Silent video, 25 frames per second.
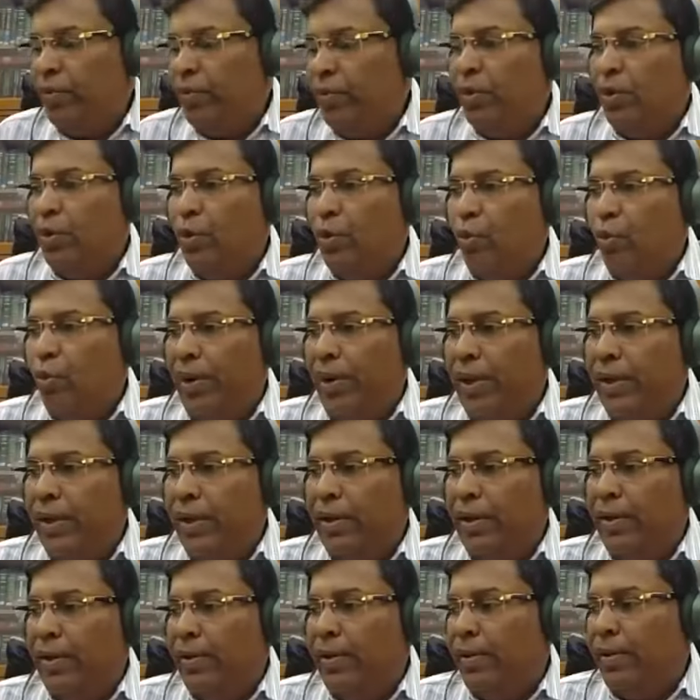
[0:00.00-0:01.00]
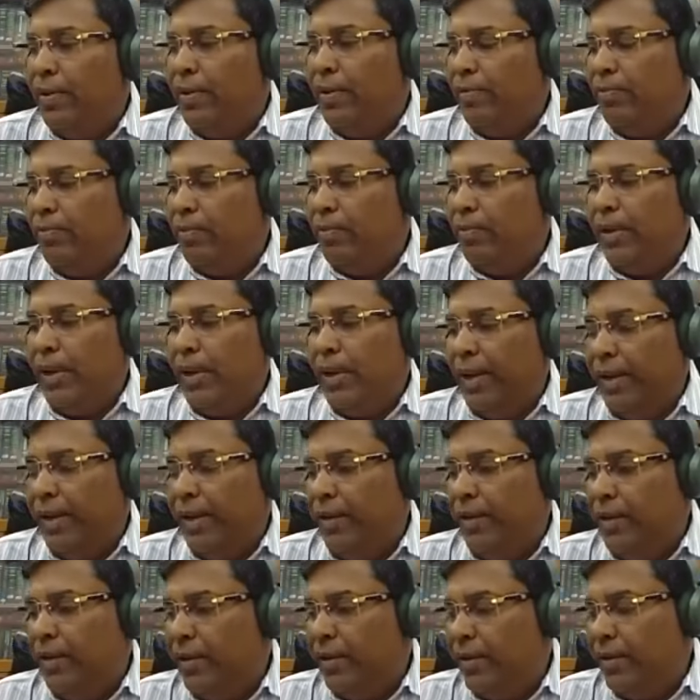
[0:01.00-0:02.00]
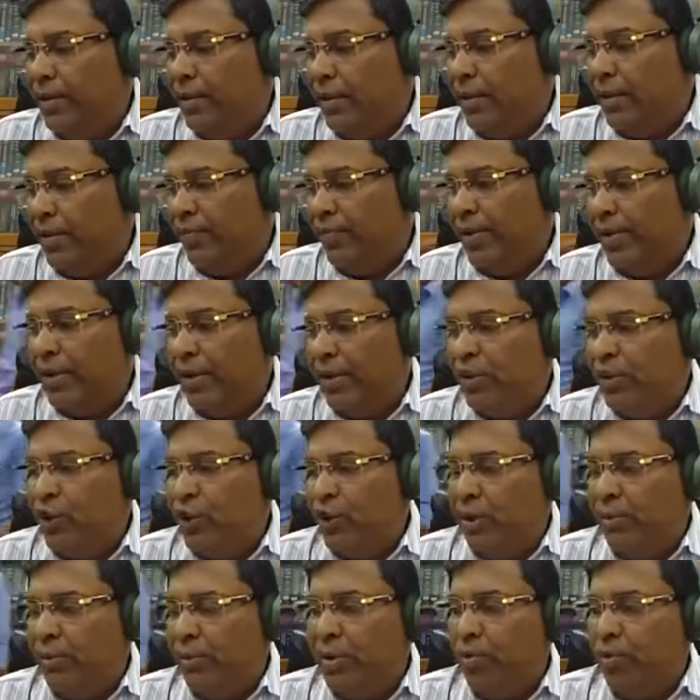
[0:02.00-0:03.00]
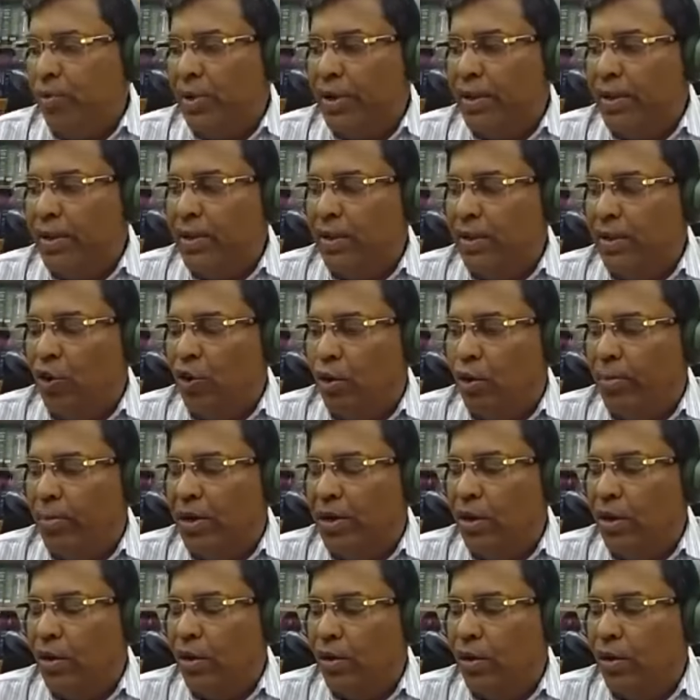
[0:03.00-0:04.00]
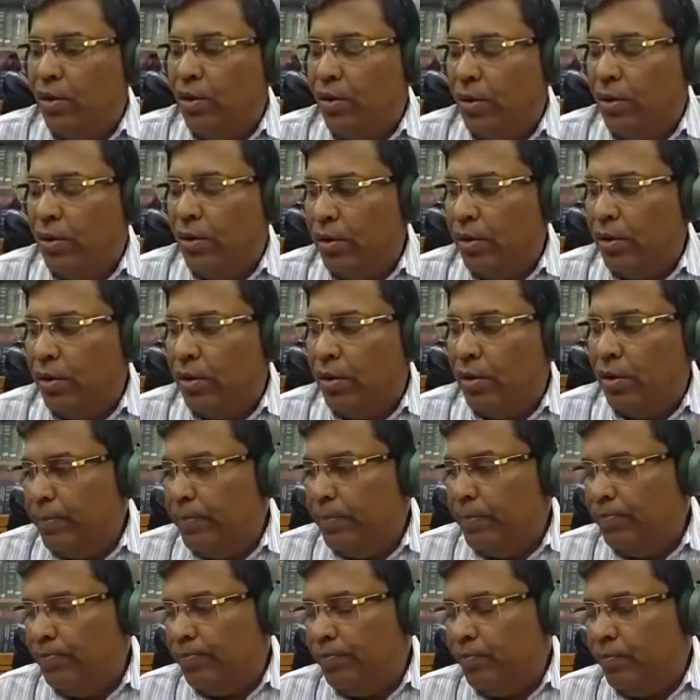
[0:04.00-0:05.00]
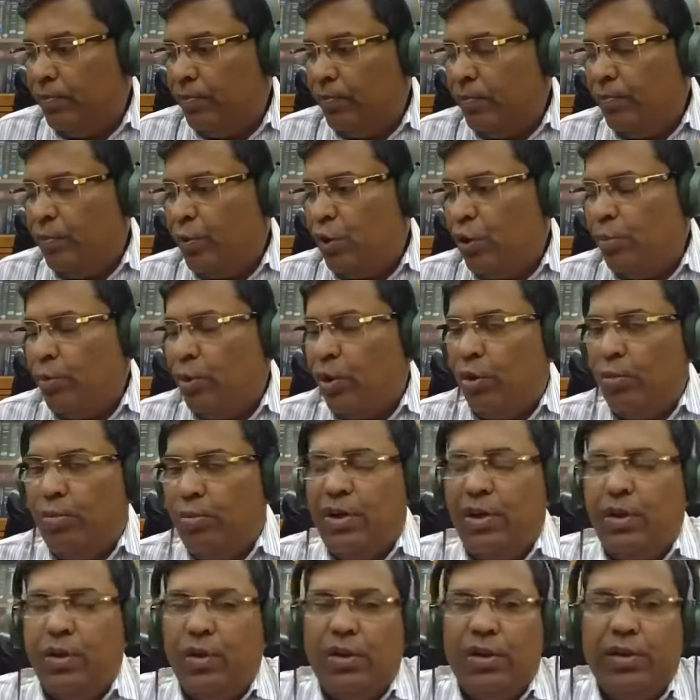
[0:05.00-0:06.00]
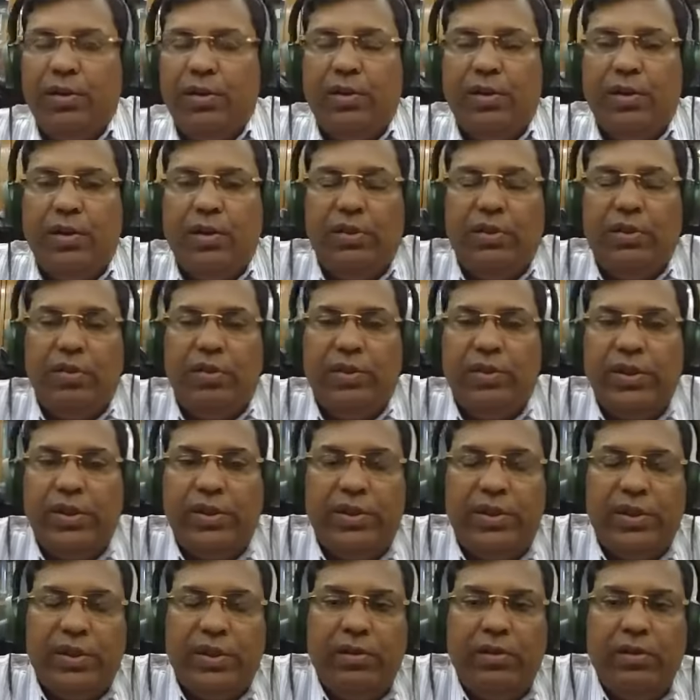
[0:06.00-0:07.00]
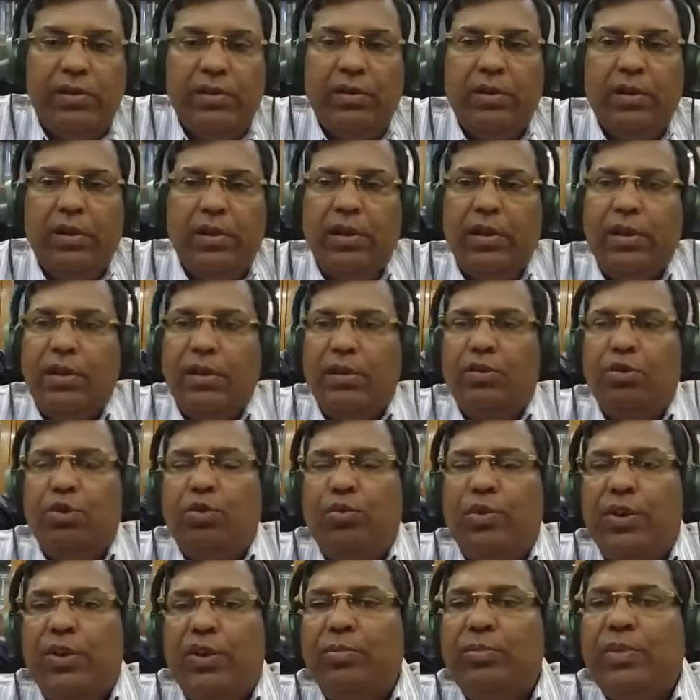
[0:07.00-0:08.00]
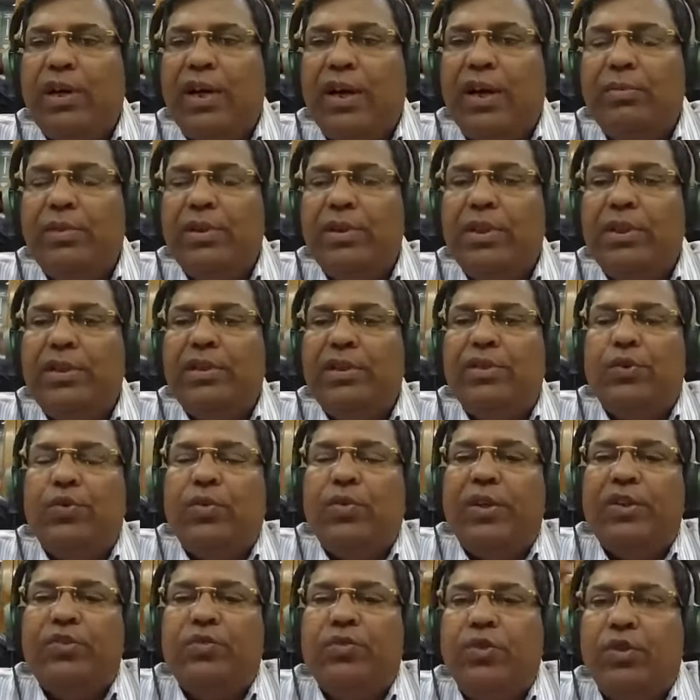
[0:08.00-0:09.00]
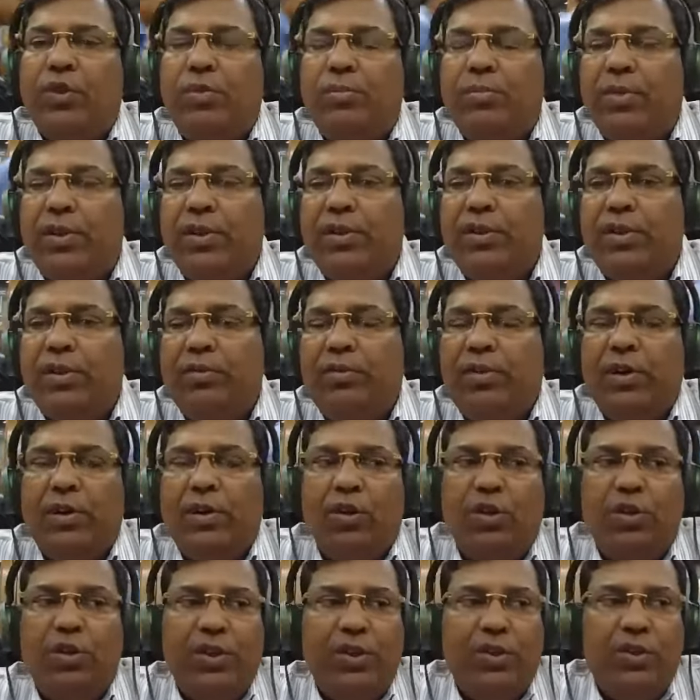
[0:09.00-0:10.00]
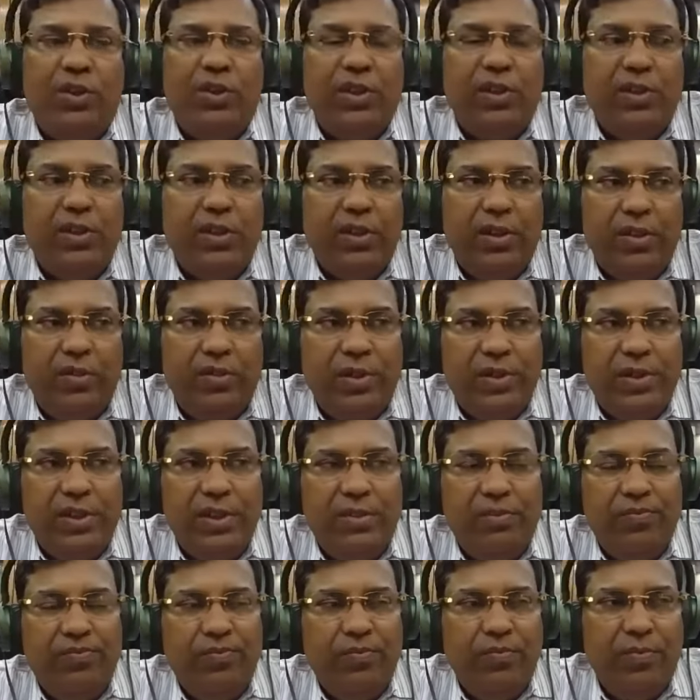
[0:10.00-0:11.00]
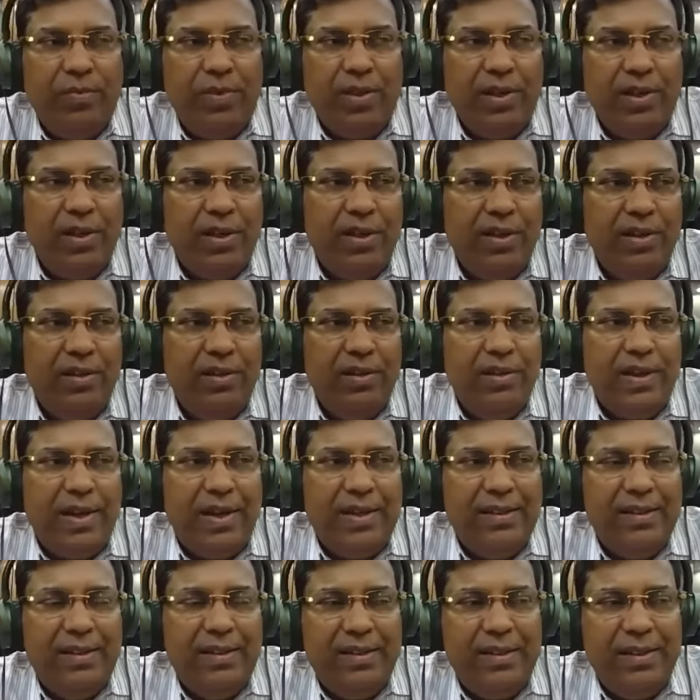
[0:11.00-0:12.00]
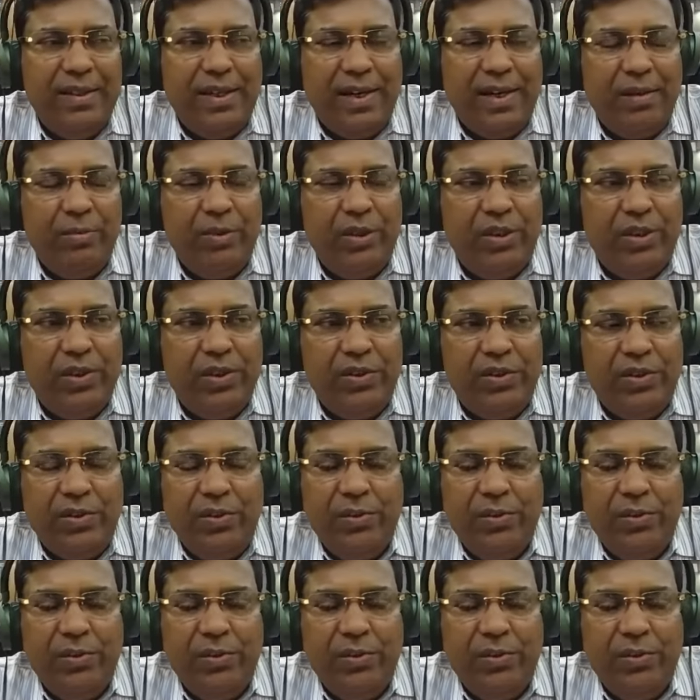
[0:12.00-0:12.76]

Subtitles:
where, and in fact, chairman was a common law from common law jurisdiction, though one of the arbitrators was from civil law jurisdiction for another ICC arbitration.